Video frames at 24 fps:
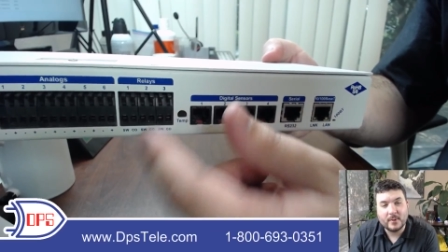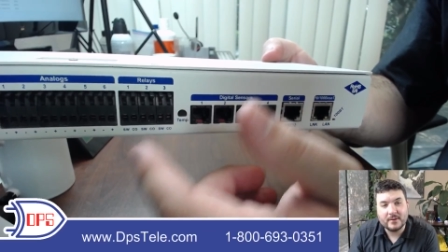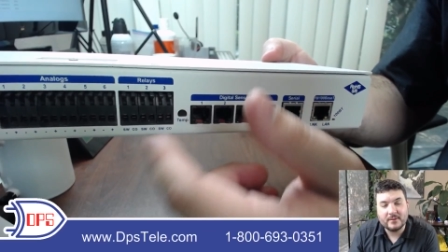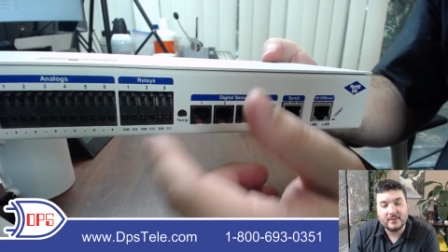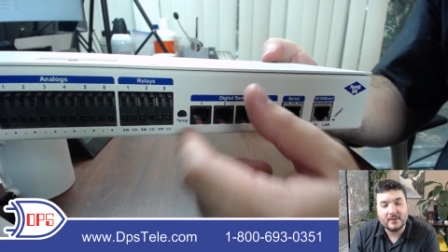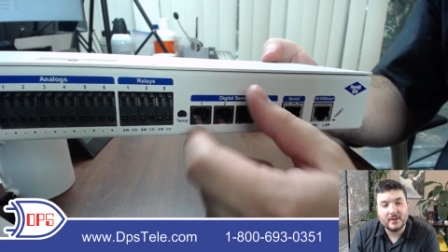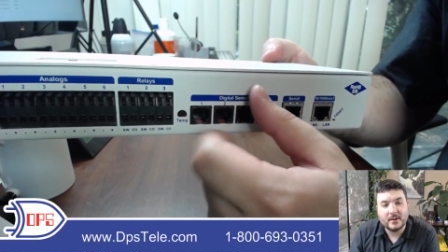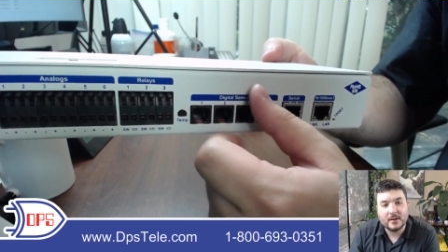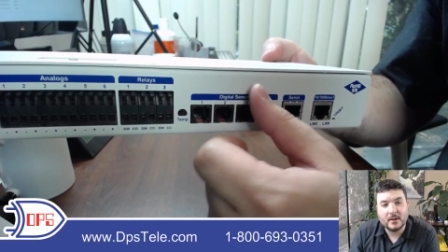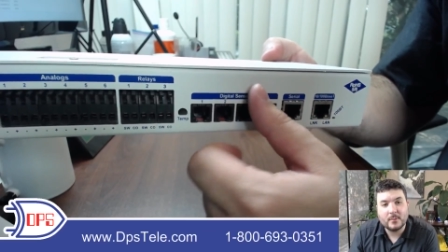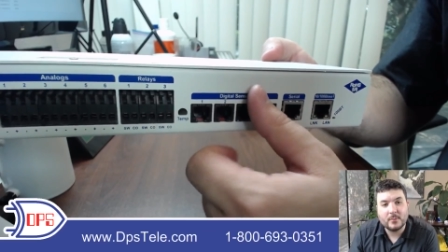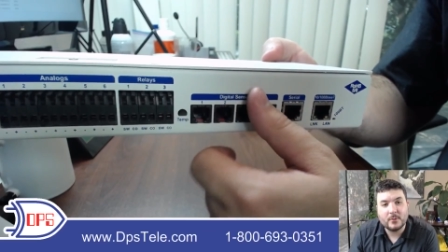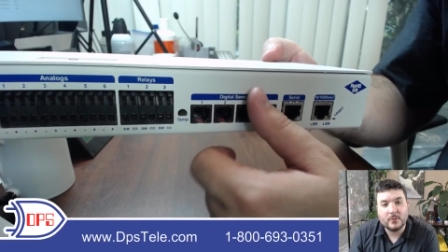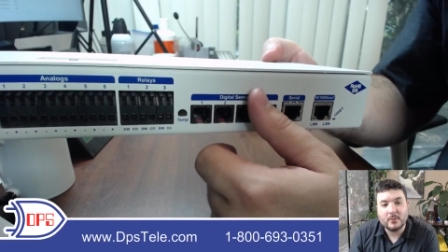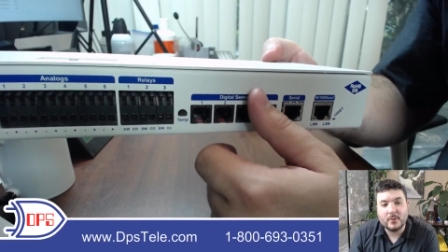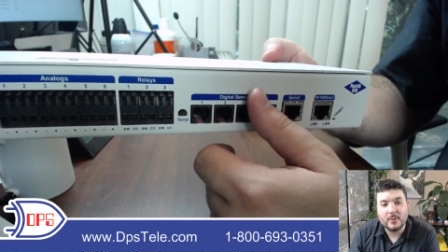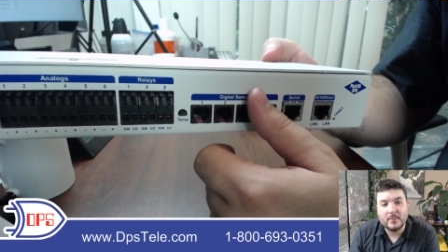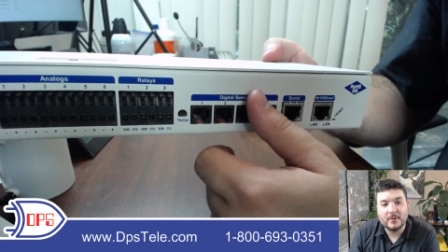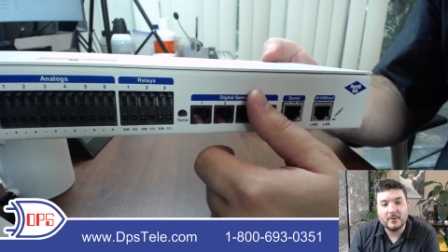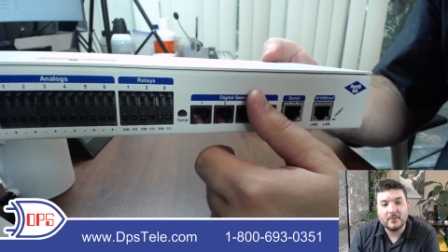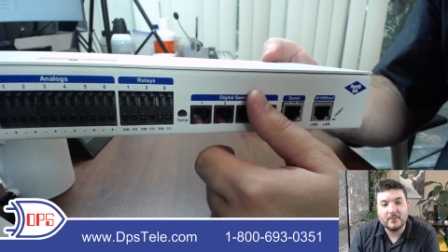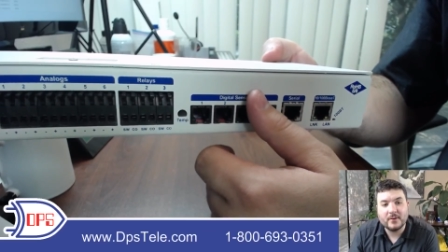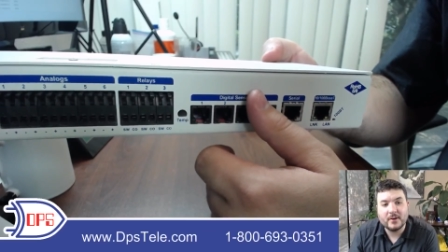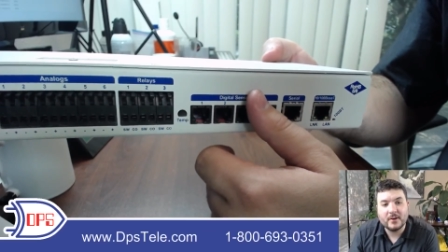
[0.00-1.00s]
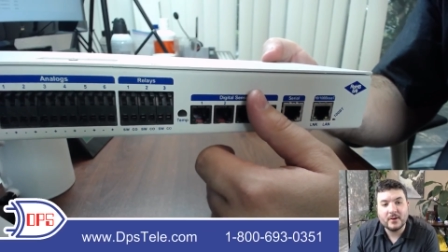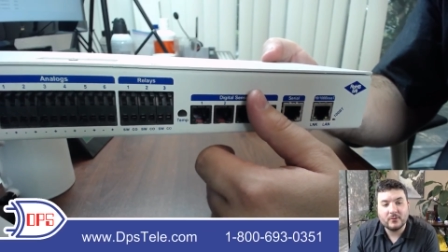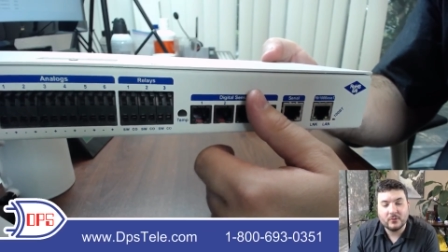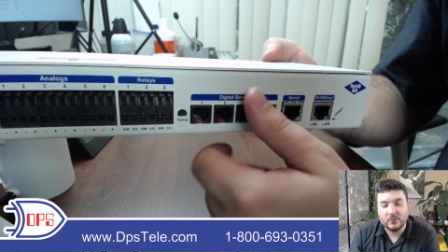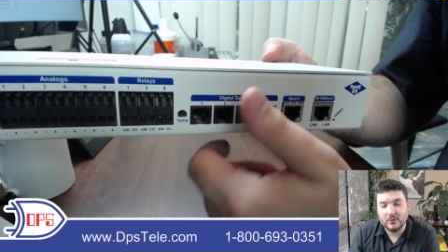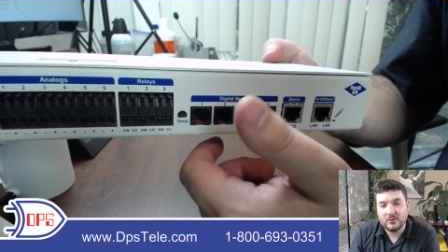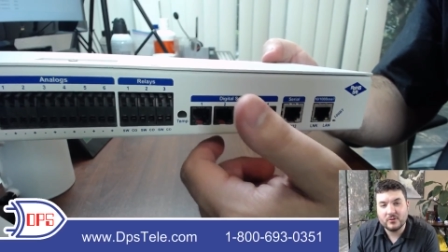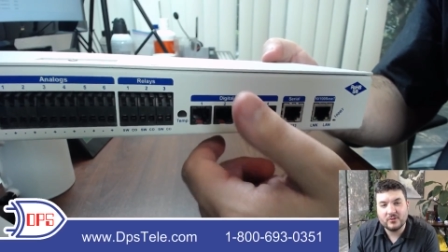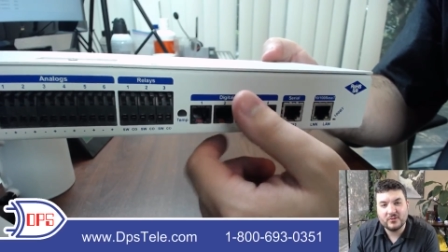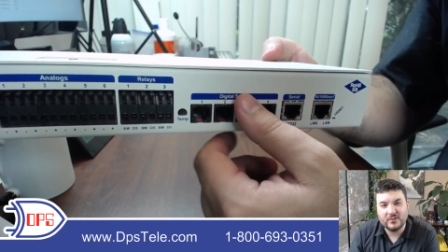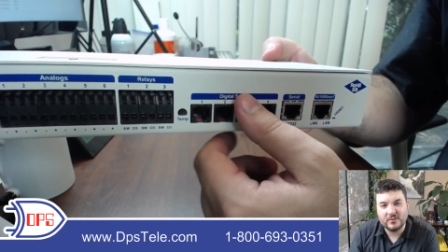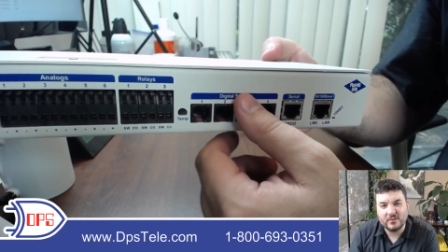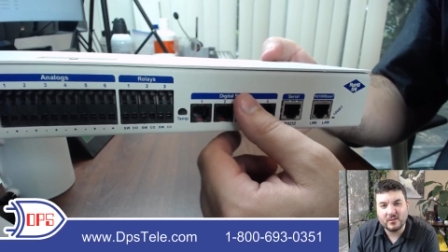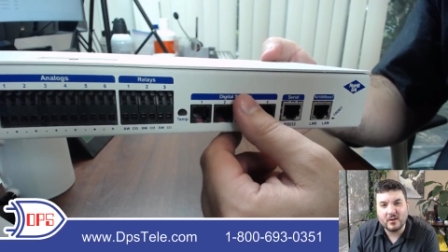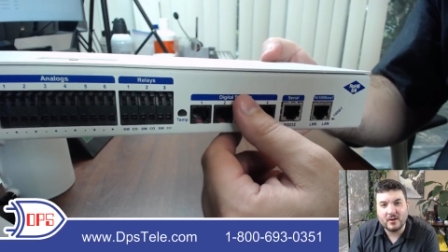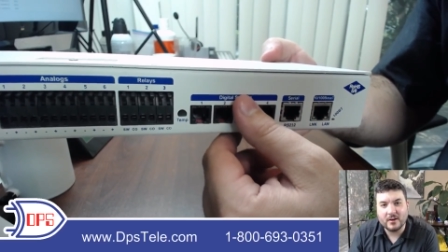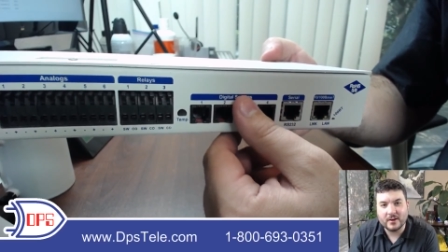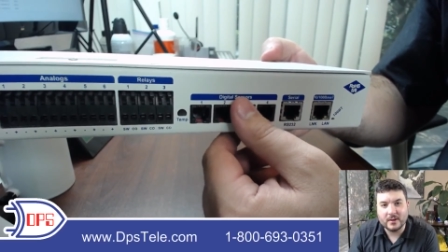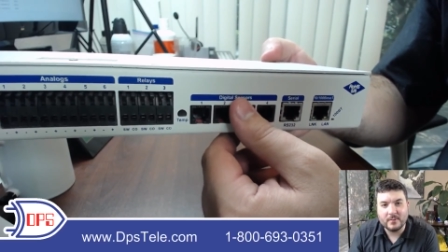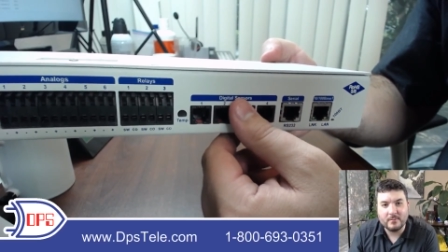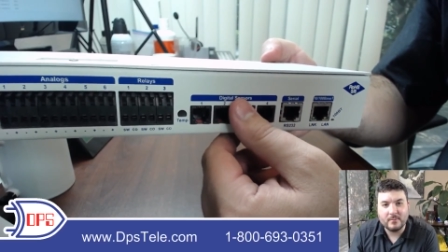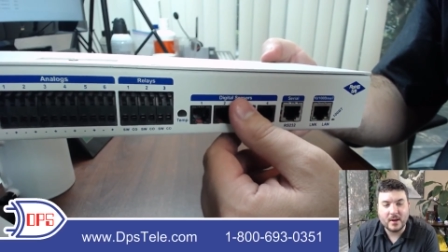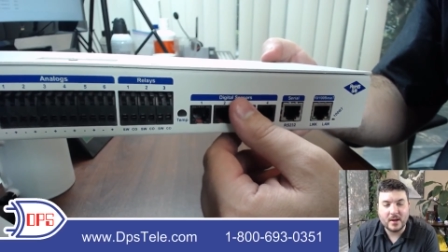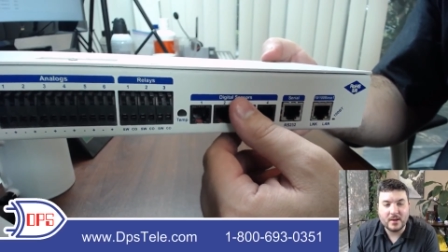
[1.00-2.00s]
setting it up in the web interface, or you can just log
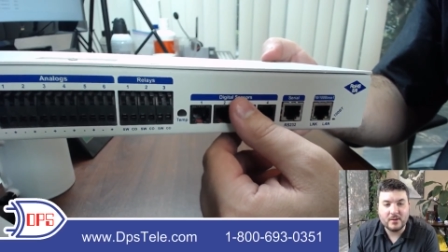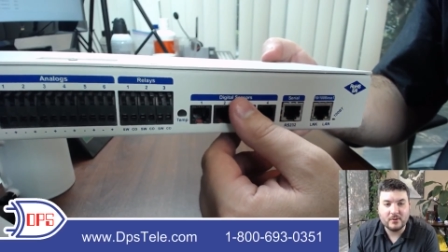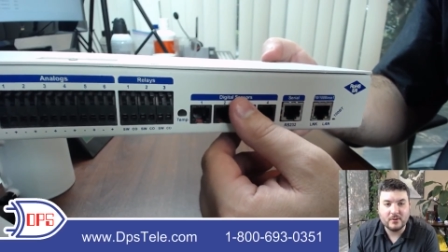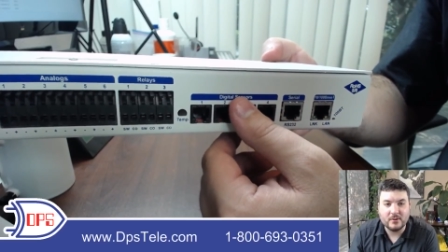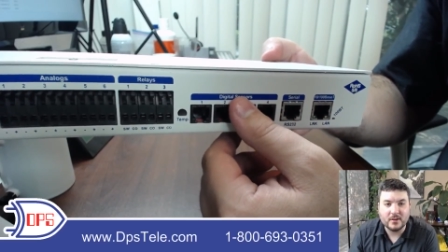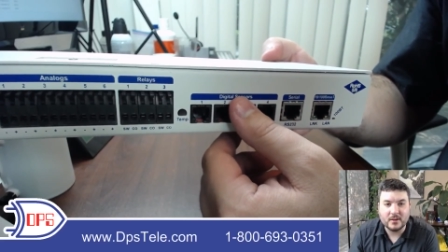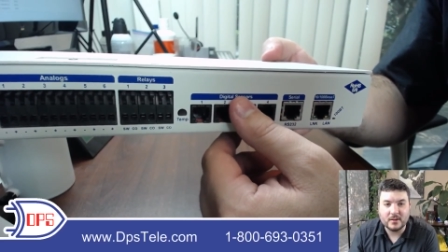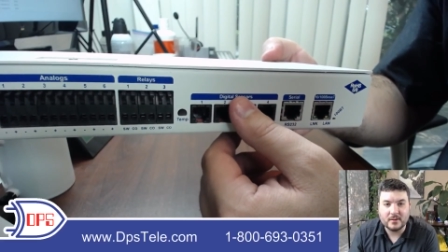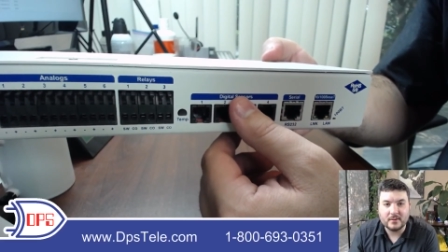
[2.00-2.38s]
in manually